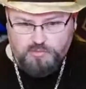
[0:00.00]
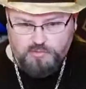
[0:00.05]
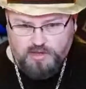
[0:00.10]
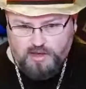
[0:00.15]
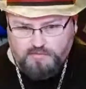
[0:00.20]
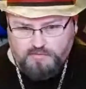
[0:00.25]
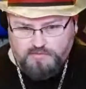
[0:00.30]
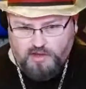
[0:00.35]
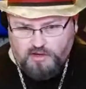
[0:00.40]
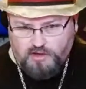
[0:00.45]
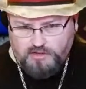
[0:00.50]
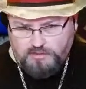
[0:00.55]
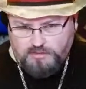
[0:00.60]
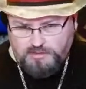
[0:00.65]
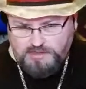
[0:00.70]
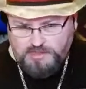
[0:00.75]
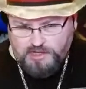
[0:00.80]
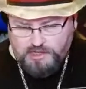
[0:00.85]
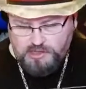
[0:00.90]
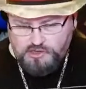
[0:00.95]
we have
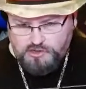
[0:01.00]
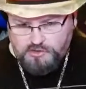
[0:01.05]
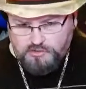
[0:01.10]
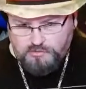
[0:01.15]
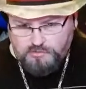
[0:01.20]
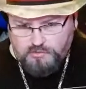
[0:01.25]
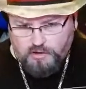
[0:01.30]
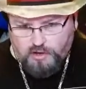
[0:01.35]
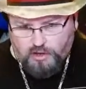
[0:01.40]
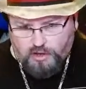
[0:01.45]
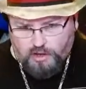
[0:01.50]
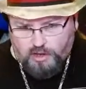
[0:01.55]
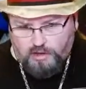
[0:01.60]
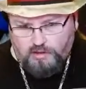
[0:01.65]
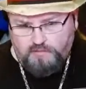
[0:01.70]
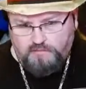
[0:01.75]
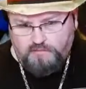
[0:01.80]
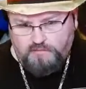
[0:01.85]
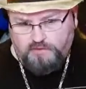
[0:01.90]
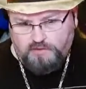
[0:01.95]
documentation
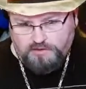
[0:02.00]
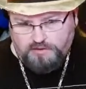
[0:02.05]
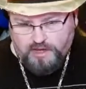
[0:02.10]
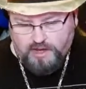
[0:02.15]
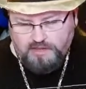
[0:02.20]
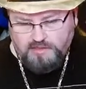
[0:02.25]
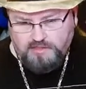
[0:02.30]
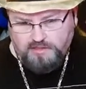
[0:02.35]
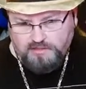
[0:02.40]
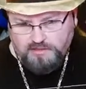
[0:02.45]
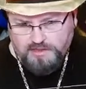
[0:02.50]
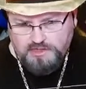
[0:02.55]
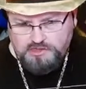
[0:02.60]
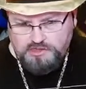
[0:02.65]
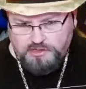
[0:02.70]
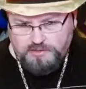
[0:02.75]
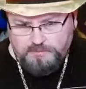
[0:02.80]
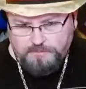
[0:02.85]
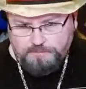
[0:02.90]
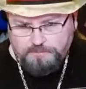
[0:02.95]
of the Ninth
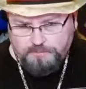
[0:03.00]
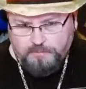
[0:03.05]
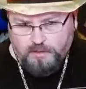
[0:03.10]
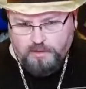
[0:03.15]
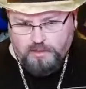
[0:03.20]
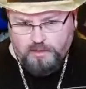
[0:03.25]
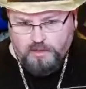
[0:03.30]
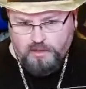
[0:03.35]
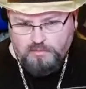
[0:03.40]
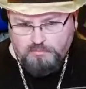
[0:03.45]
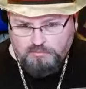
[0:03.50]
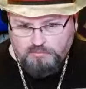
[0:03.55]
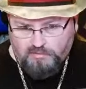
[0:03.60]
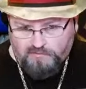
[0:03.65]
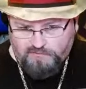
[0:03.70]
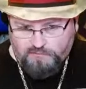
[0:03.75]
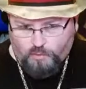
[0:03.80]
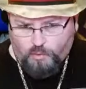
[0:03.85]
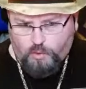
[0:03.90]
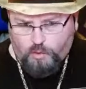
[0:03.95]
Legion
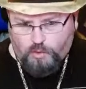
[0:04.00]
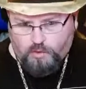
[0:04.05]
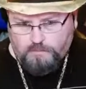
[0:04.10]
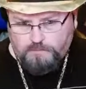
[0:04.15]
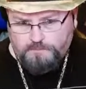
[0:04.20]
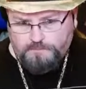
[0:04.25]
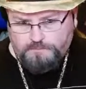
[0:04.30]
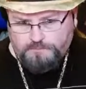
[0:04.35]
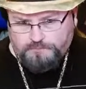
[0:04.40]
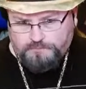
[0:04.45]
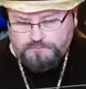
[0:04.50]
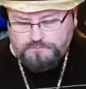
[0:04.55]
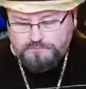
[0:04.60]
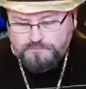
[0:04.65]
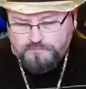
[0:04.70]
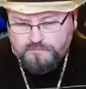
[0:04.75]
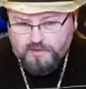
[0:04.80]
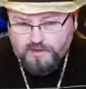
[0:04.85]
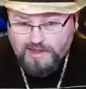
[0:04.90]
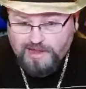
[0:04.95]
before,
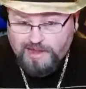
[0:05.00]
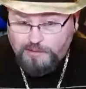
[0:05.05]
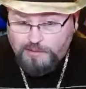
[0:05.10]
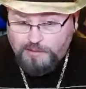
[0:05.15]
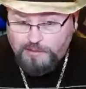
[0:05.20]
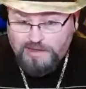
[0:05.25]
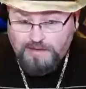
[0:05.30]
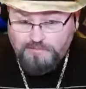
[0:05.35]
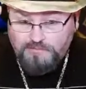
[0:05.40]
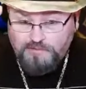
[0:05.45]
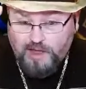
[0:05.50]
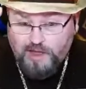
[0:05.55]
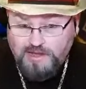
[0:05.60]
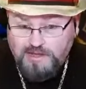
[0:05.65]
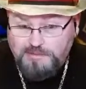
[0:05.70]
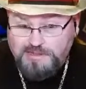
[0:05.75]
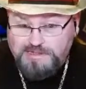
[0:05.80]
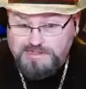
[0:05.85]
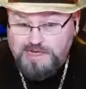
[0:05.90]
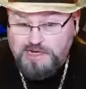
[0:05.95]
and we have
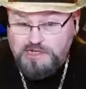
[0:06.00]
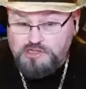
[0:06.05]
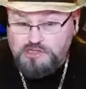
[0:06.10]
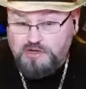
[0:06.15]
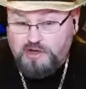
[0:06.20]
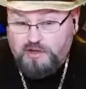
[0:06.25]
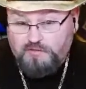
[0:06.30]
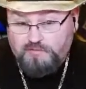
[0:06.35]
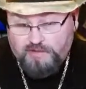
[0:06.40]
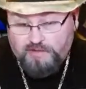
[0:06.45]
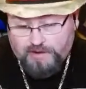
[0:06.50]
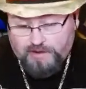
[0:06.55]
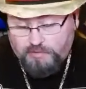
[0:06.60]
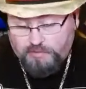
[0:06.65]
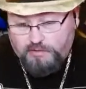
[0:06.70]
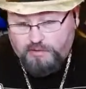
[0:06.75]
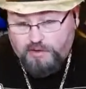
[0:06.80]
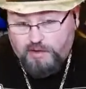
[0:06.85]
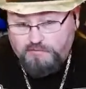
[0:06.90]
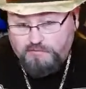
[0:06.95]
documentation of
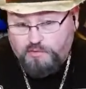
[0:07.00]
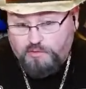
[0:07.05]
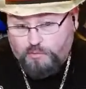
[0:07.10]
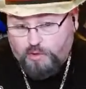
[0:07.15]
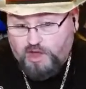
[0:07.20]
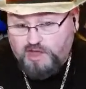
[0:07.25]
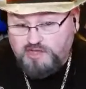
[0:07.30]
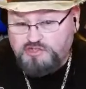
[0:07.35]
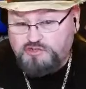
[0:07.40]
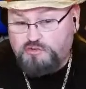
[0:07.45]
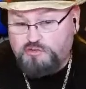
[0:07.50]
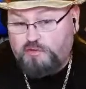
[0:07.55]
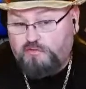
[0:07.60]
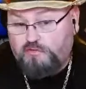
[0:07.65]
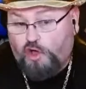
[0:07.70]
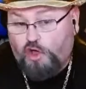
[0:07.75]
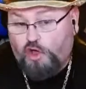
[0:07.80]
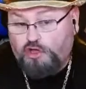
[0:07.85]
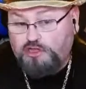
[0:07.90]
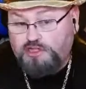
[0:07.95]
the roster of
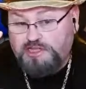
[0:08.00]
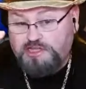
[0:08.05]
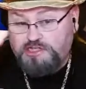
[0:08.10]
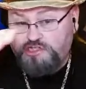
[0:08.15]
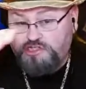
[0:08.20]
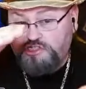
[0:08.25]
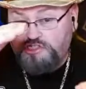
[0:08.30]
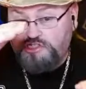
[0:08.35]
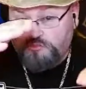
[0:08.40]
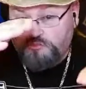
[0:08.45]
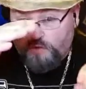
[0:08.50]
all legions